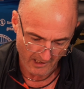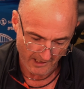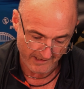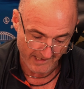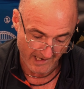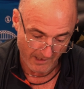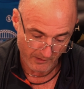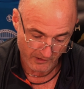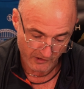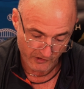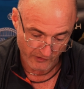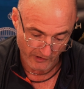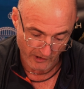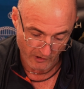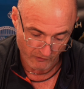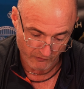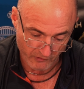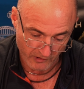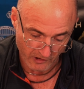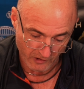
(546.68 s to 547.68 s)
now it's
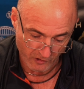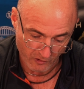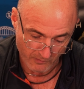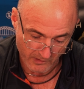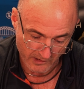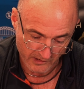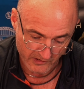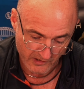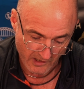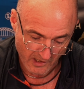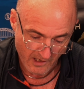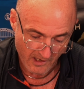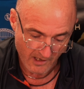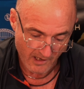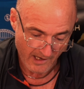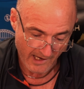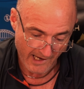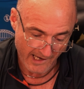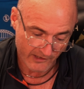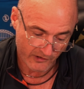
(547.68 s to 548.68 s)
300 lumens.
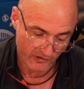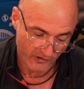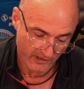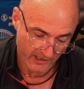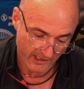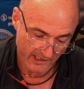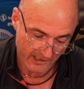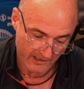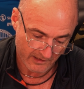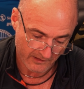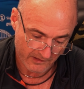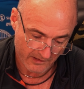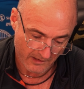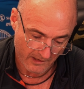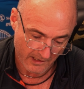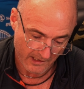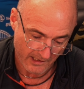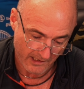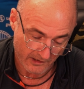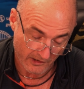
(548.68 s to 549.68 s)
And you need
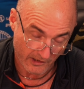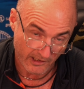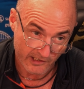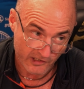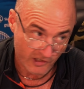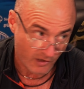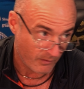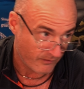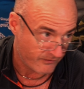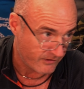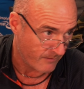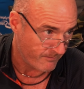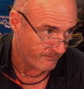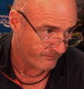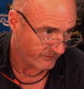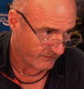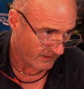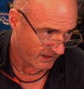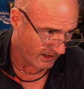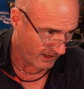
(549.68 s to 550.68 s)
2 of them,
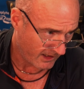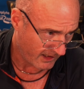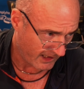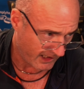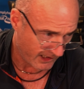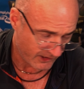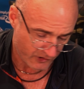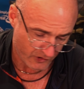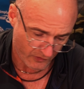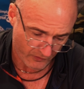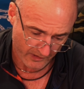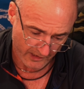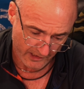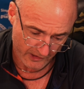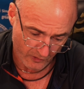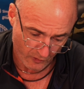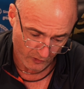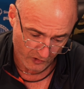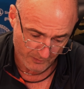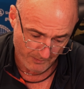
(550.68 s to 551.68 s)
and you
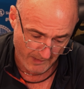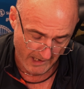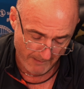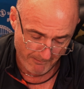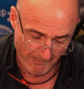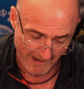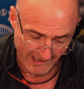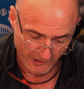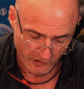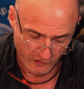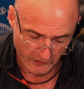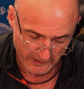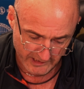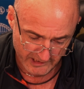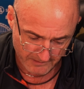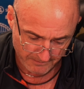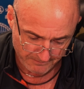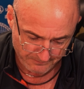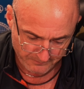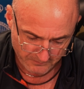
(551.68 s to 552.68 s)
need your spare
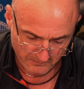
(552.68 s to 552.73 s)
batteries.